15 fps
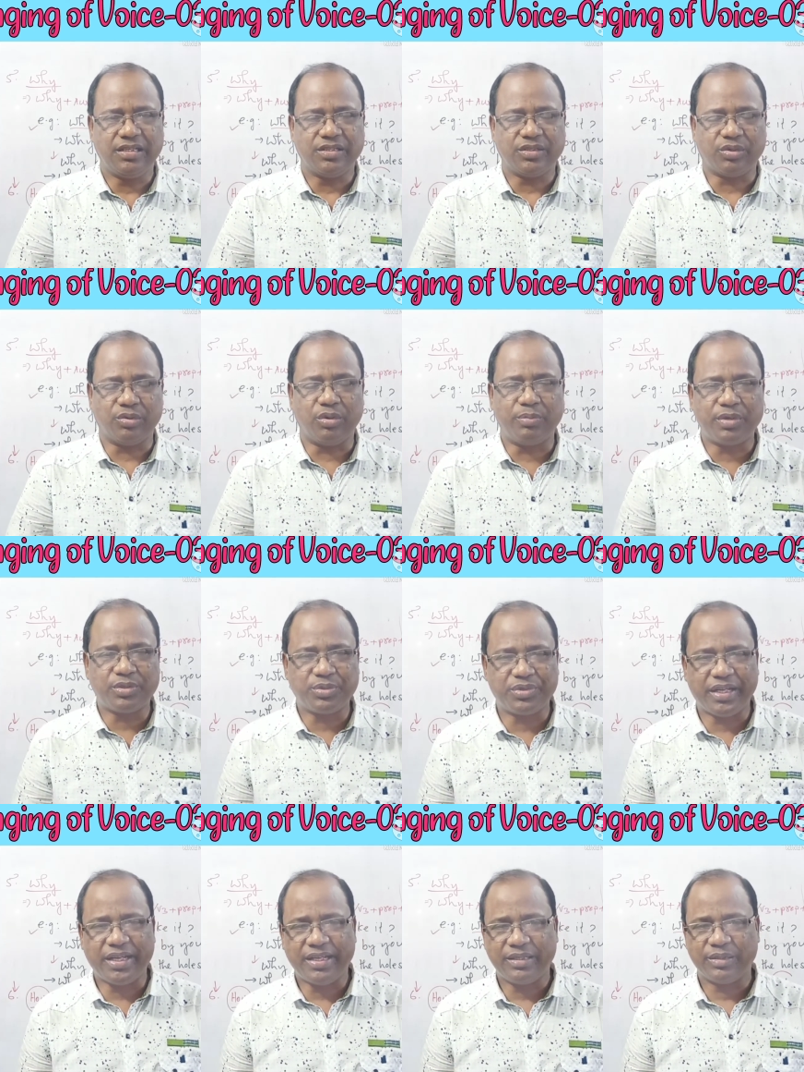So no more
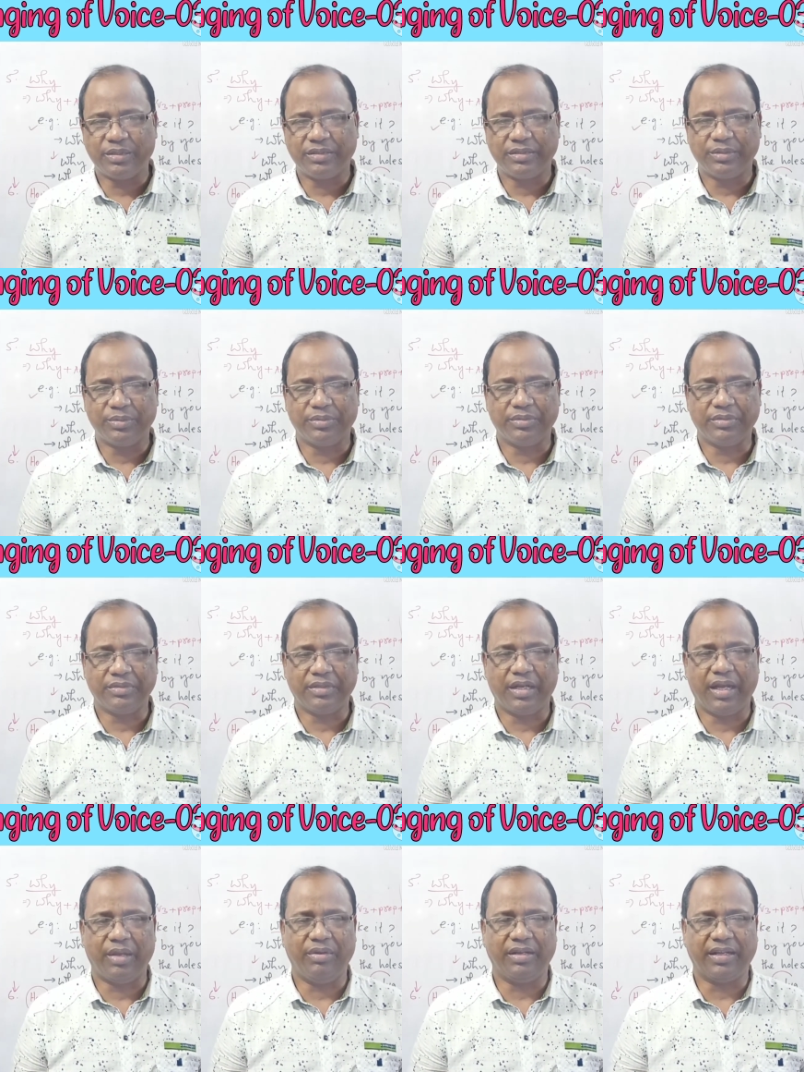today.
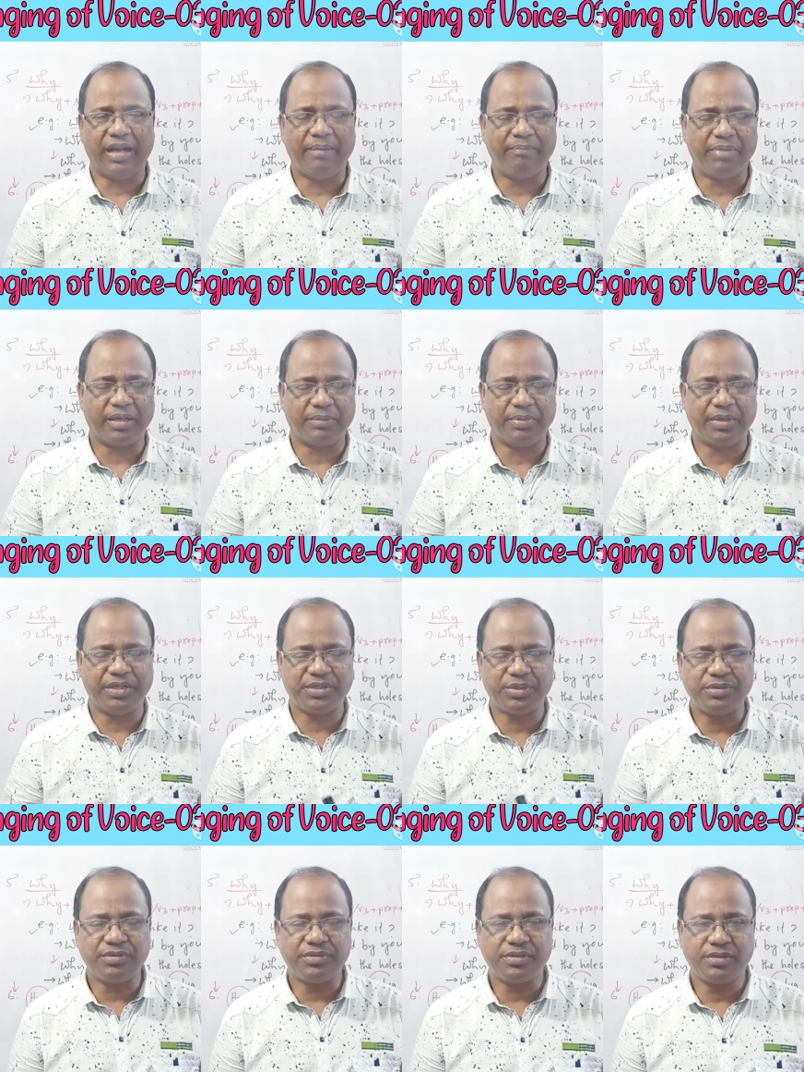I will come back very
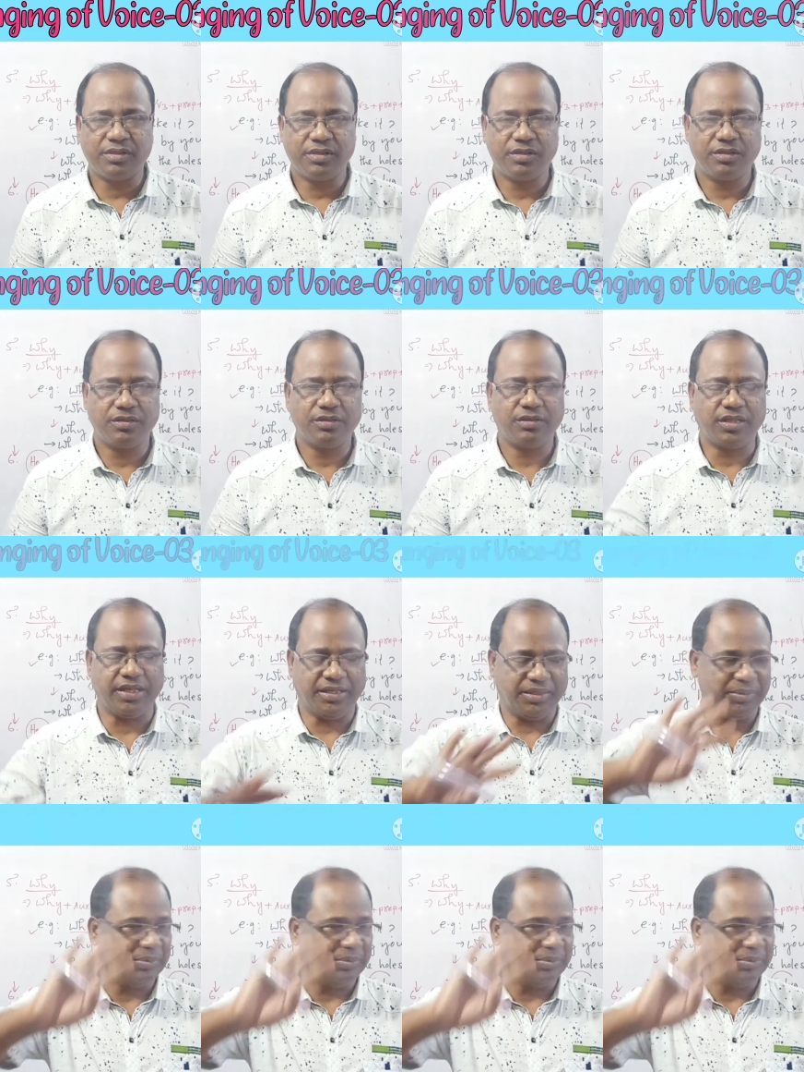soon. Thank